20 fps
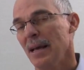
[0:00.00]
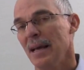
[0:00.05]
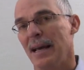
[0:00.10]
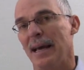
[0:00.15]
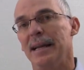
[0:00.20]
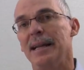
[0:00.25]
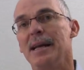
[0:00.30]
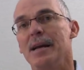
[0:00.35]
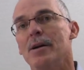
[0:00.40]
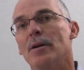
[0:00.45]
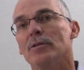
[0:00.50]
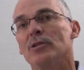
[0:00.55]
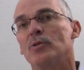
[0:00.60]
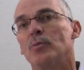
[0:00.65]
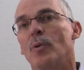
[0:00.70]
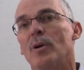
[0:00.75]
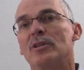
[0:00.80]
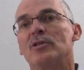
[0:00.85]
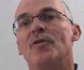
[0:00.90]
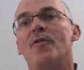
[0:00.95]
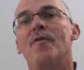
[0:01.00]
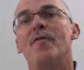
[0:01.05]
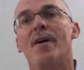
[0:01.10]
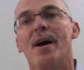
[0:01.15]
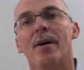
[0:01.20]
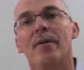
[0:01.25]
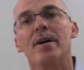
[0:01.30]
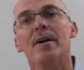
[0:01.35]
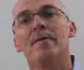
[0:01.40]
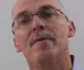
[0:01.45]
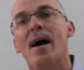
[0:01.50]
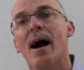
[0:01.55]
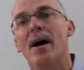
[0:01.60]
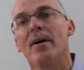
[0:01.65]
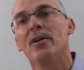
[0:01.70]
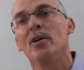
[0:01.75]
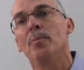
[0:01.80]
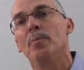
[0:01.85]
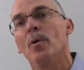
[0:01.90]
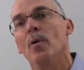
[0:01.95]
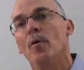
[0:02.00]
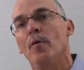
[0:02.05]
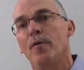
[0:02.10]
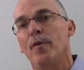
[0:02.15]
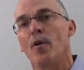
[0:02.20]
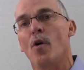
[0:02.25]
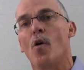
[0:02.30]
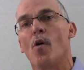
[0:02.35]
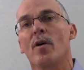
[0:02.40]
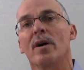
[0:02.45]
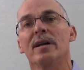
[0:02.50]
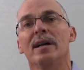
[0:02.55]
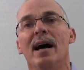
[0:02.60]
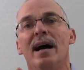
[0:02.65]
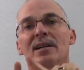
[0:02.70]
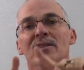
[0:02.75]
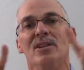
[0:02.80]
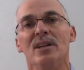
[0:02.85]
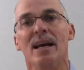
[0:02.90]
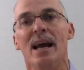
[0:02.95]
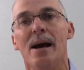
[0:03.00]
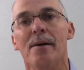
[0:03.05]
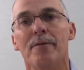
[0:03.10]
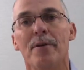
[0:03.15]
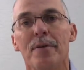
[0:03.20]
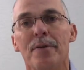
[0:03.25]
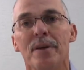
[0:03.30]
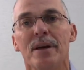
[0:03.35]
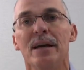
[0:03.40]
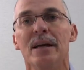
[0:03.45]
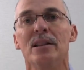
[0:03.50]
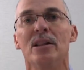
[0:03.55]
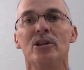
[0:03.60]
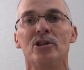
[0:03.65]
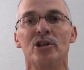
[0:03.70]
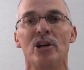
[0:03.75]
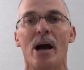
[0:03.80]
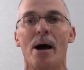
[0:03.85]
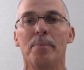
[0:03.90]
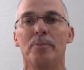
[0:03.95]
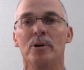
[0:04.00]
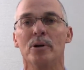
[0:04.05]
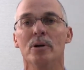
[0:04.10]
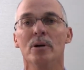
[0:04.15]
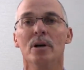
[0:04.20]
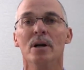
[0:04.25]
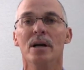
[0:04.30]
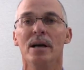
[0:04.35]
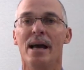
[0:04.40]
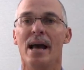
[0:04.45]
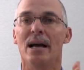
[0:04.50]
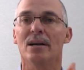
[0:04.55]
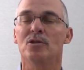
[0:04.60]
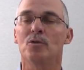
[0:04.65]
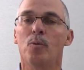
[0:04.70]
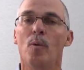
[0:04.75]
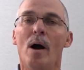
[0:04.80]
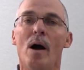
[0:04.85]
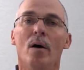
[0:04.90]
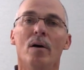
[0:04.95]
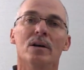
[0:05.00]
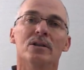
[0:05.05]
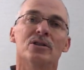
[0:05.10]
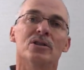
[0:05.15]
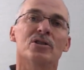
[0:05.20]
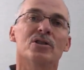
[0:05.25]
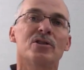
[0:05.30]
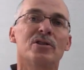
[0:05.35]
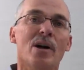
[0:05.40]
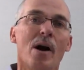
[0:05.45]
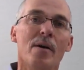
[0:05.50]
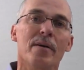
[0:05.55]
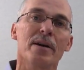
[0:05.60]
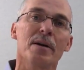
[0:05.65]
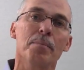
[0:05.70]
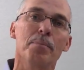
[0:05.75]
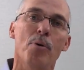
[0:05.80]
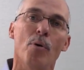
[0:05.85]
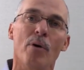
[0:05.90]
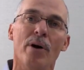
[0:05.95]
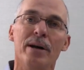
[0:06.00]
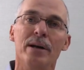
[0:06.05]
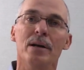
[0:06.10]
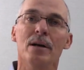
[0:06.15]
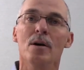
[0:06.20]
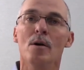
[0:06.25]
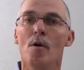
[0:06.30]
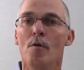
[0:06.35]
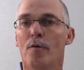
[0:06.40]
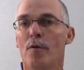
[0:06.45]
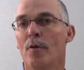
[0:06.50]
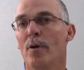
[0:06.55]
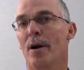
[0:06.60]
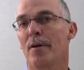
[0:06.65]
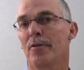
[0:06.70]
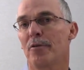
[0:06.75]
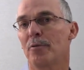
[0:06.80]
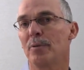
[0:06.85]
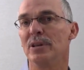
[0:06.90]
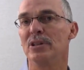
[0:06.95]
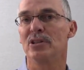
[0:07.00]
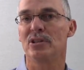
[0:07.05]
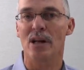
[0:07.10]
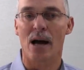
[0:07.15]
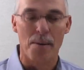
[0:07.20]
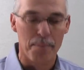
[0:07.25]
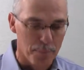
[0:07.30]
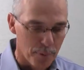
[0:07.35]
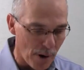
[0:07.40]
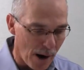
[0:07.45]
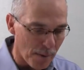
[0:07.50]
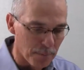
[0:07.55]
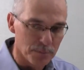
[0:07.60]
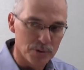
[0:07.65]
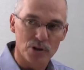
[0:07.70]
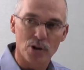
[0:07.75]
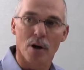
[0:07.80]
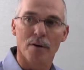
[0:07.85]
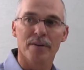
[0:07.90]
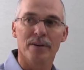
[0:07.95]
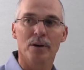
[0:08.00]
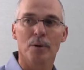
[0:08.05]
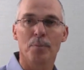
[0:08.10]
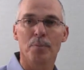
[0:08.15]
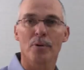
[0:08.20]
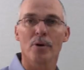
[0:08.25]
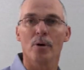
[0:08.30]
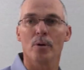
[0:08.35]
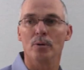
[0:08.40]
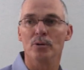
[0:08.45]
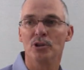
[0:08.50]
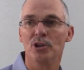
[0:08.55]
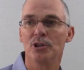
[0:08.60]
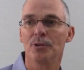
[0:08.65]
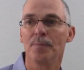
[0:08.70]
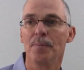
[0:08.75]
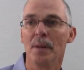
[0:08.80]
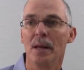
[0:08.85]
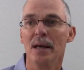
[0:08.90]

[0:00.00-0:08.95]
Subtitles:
And here's where it's very valuable for organizing everything in the chapter, as well as a starting point for our three-stop problem-solving approach.